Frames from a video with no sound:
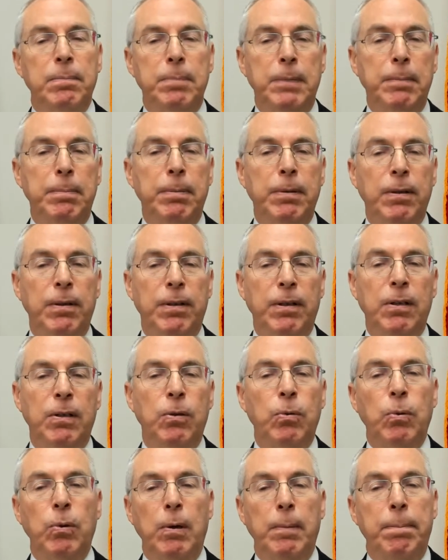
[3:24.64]
people
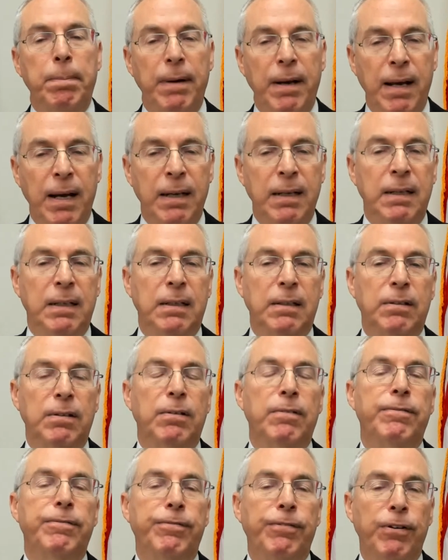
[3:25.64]
there who were planning
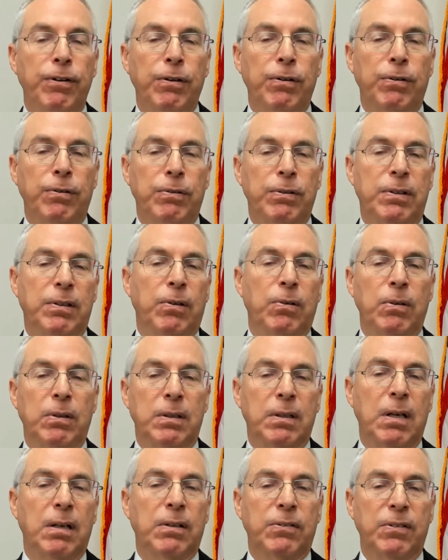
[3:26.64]
further
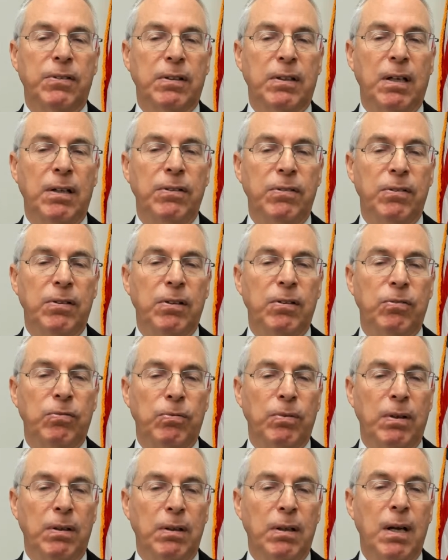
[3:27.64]
terror attacks against
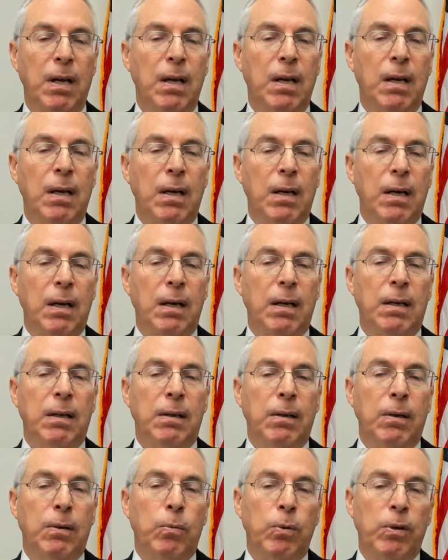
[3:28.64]
Israel.
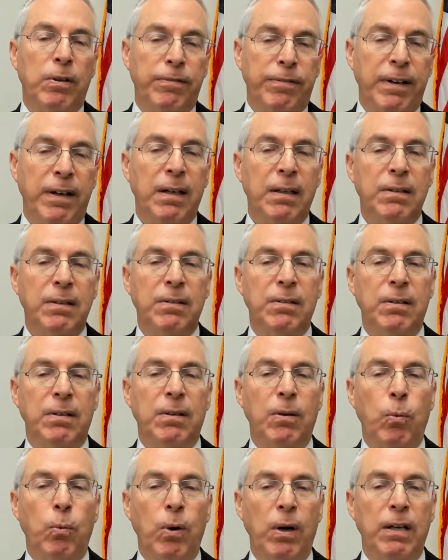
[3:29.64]
We've had
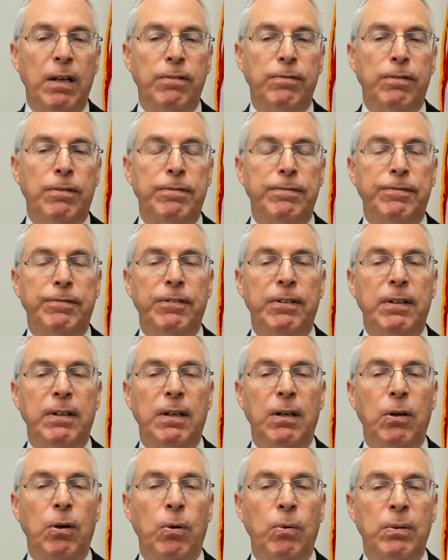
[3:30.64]
a wave of
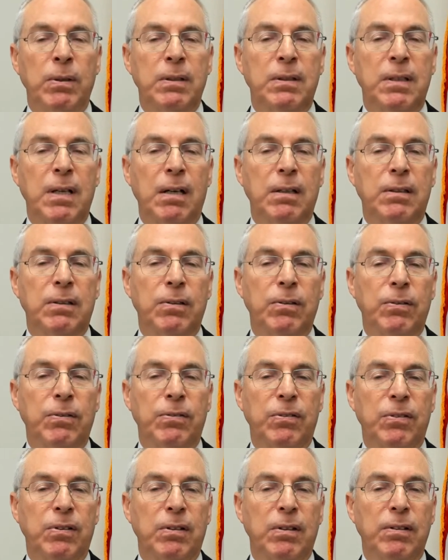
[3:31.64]
lone
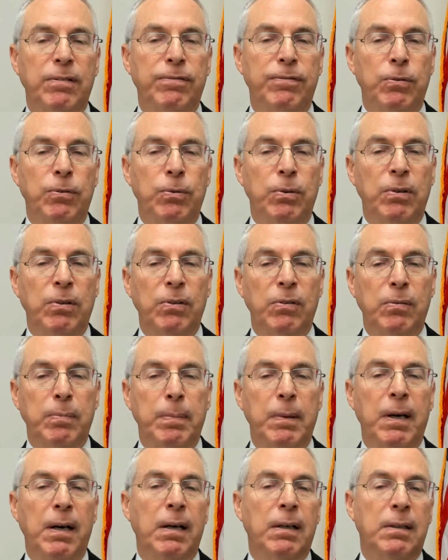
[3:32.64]
attackers a few years
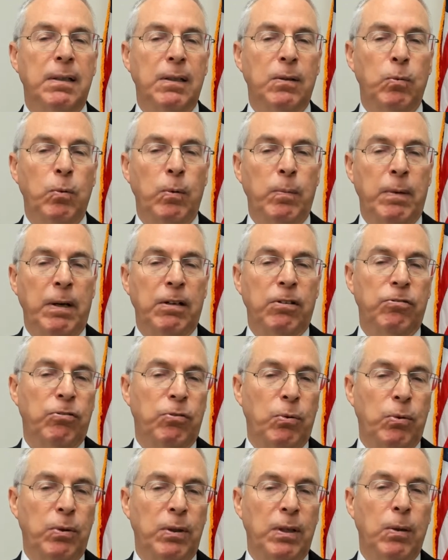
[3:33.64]
back, and we
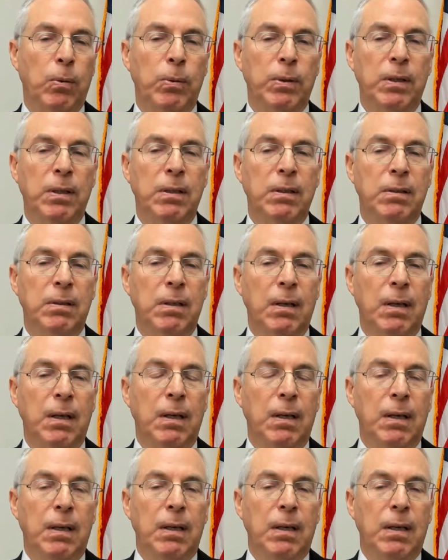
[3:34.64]
managed to deal with it.